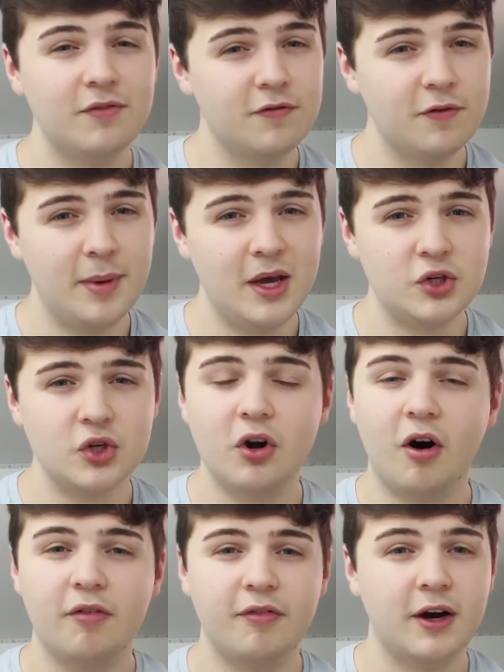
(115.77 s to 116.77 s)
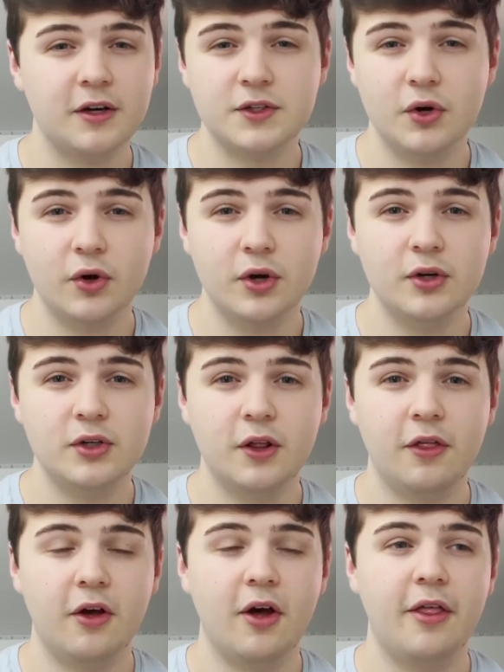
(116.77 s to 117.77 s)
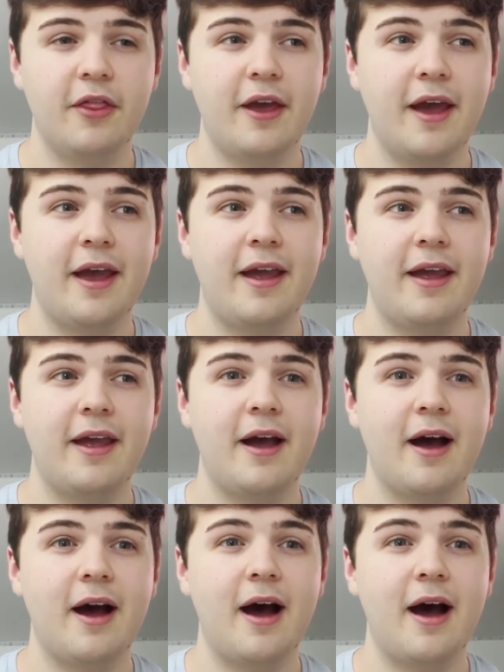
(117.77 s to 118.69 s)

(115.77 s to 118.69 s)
information or factoid that they